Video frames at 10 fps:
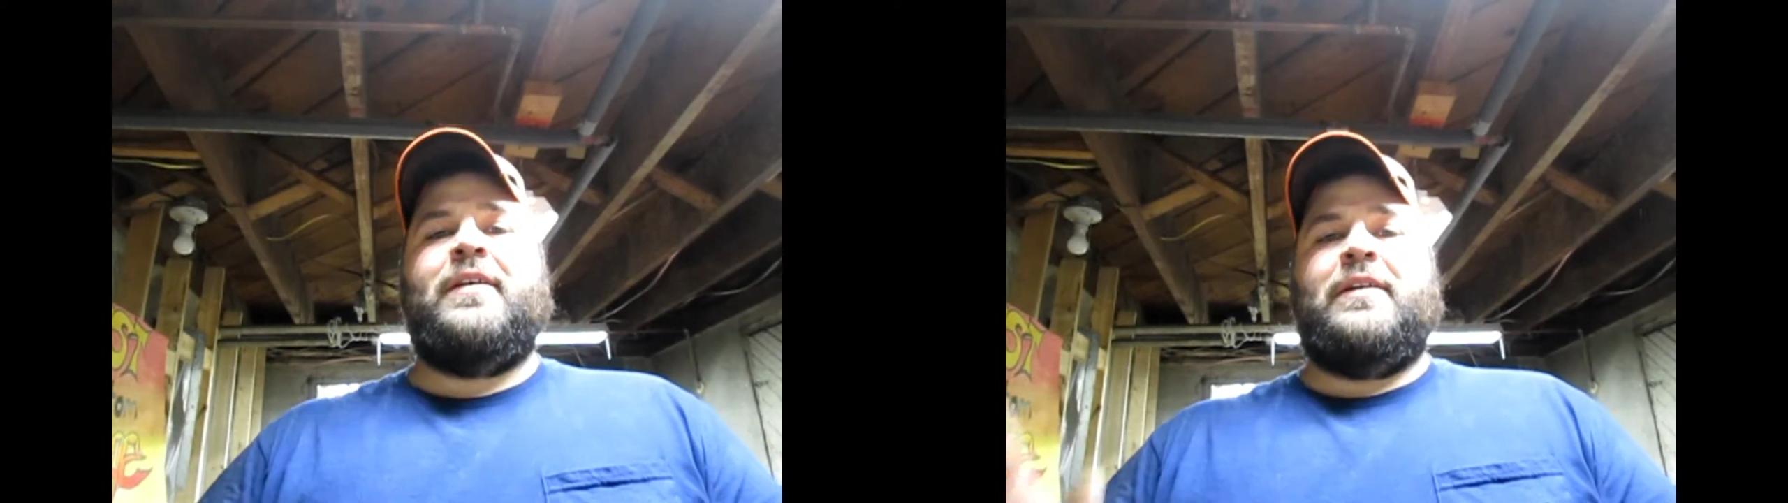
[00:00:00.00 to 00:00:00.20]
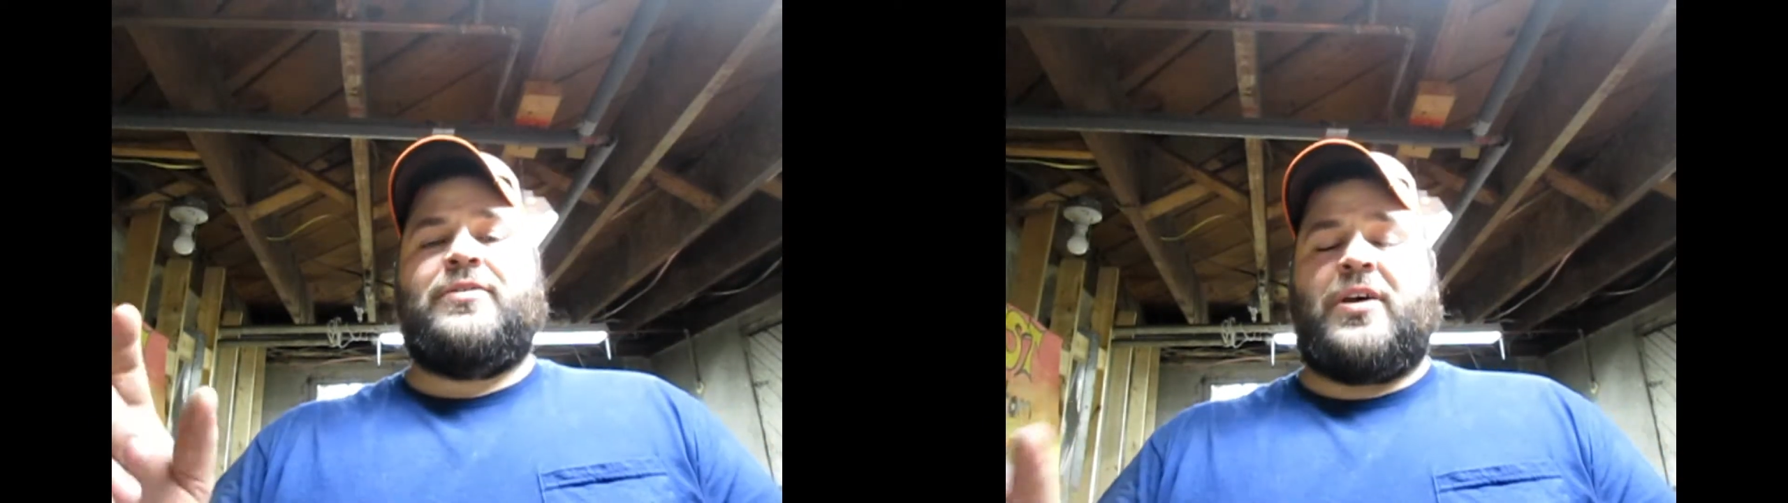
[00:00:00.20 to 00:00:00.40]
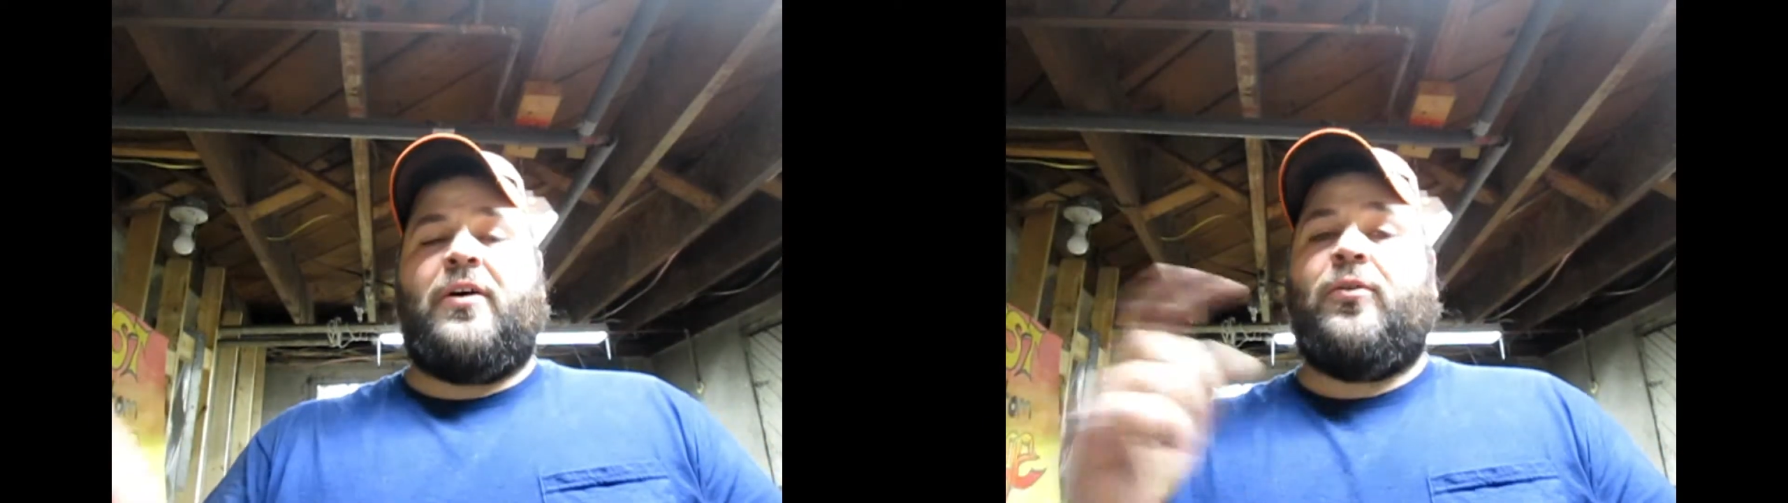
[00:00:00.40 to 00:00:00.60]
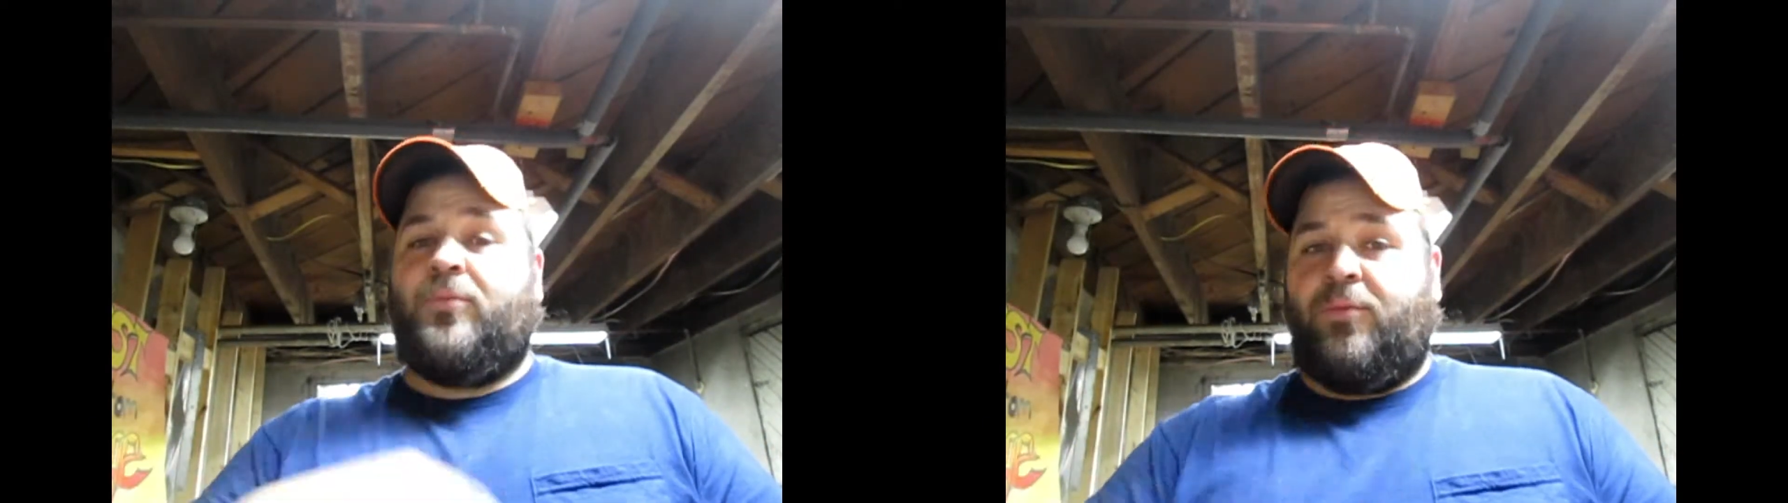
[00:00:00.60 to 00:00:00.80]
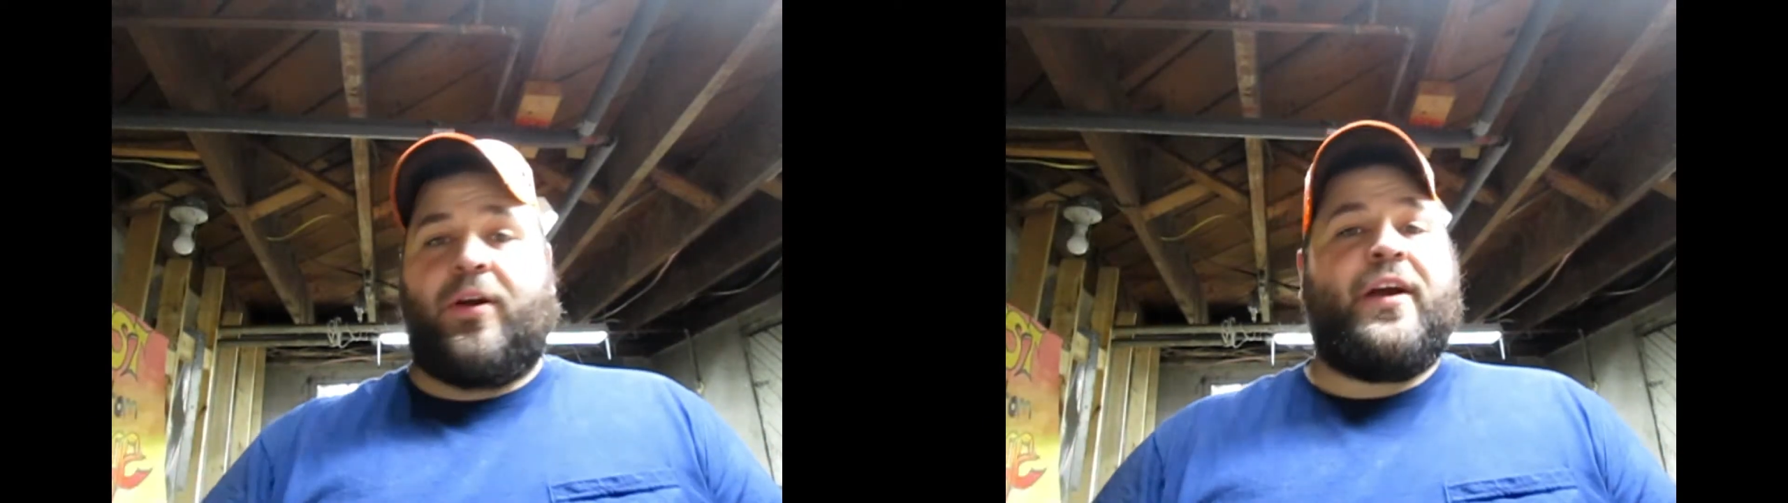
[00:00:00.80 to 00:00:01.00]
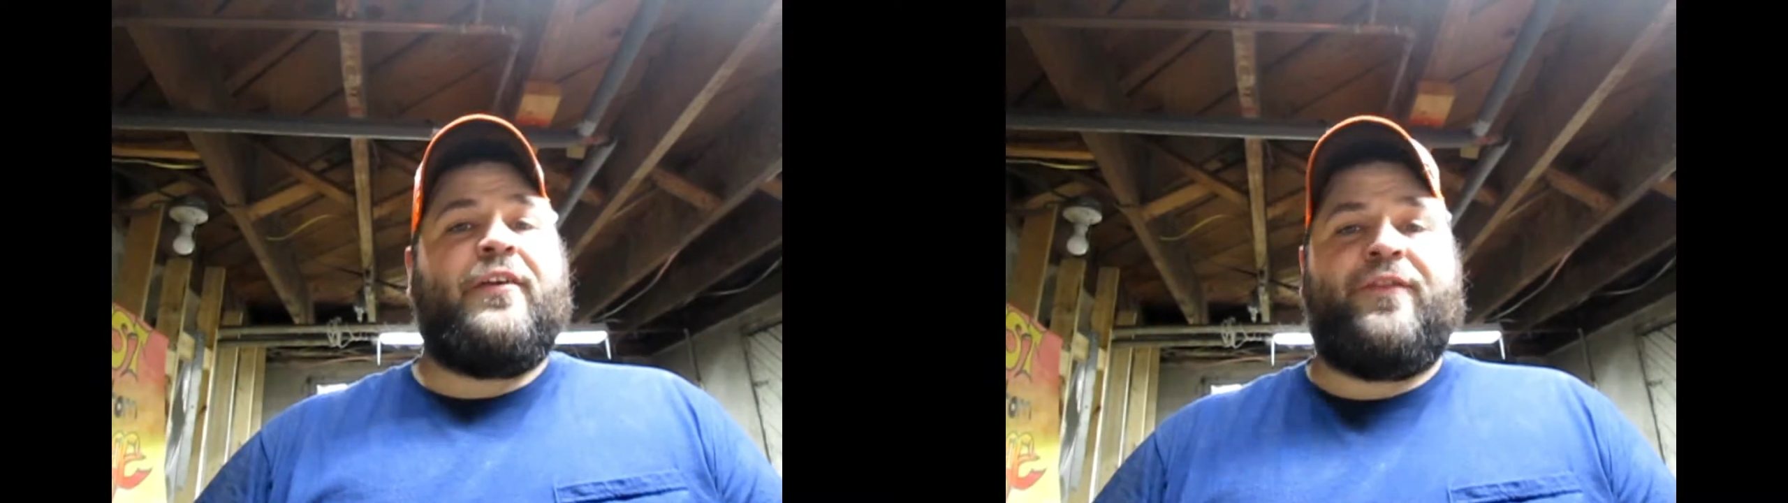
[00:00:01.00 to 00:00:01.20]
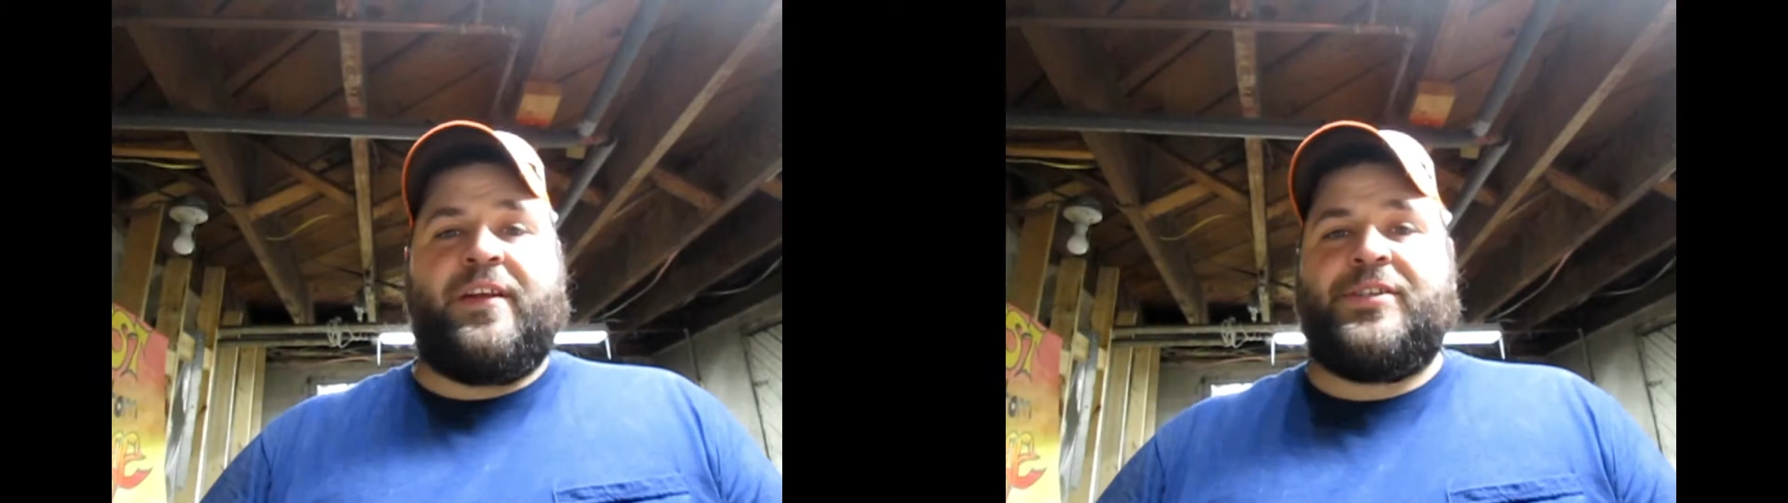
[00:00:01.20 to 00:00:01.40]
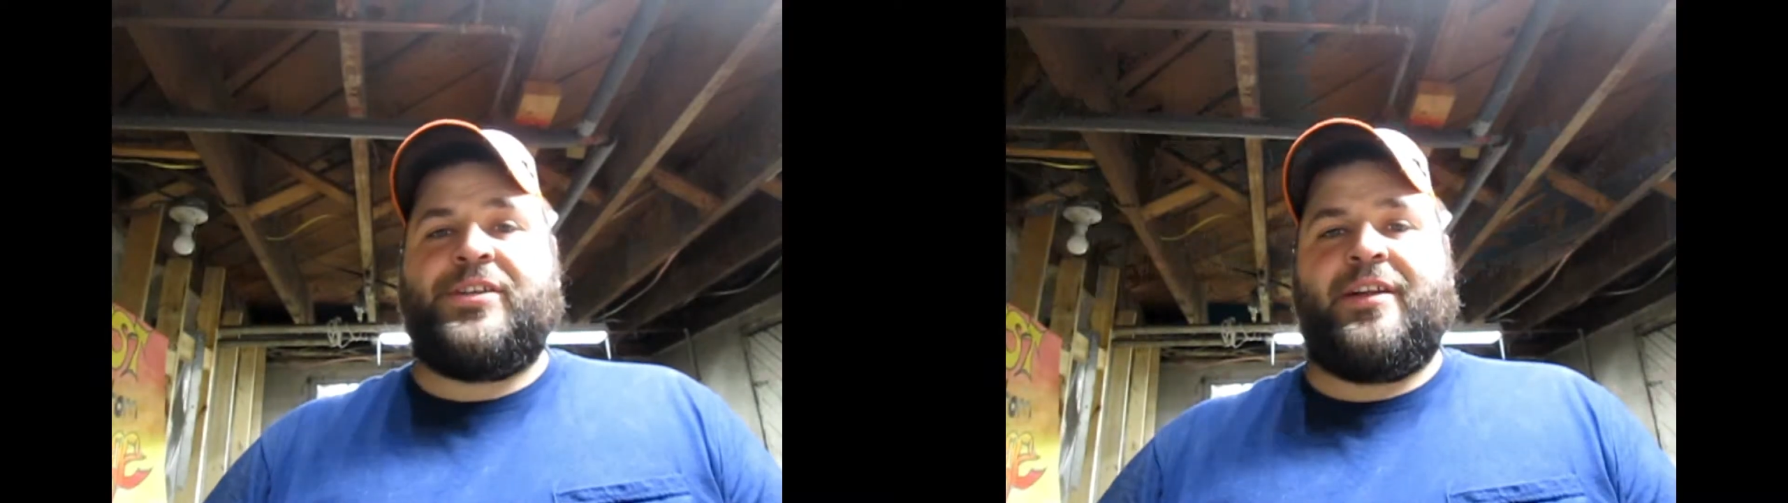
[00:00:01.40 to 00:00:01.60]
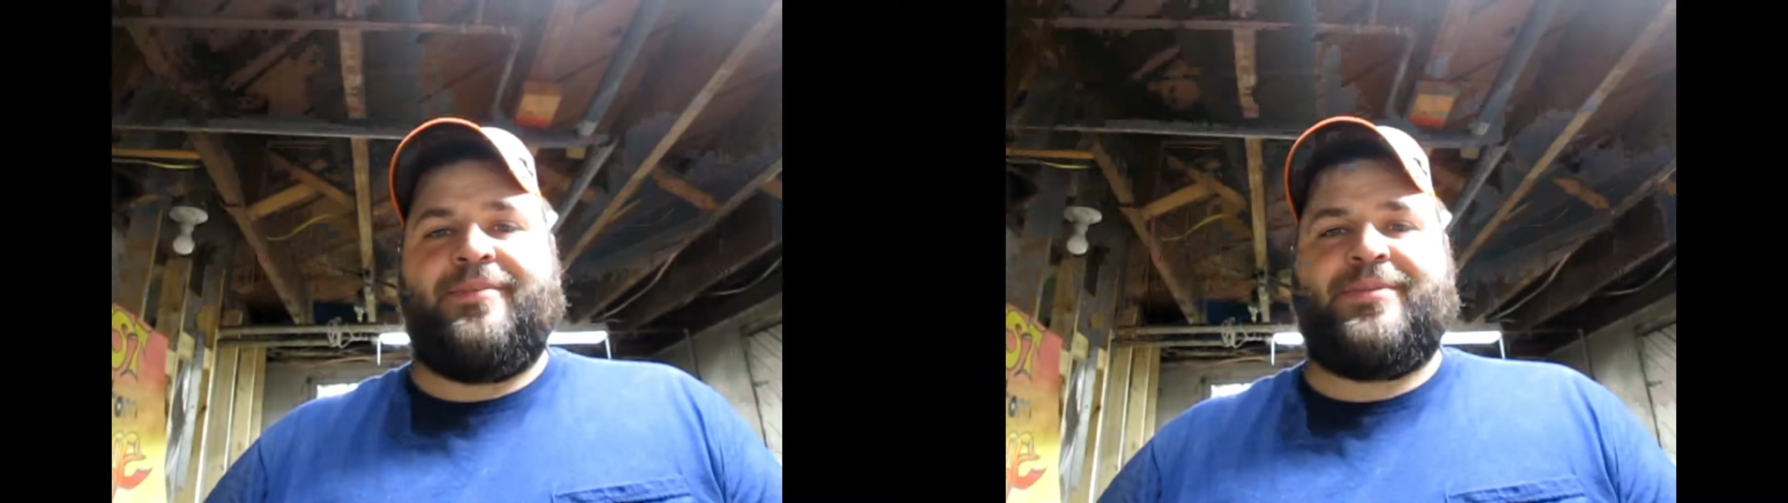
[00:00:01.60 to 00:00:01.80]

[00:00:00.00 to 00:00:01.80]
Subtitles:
so we're going to finish it up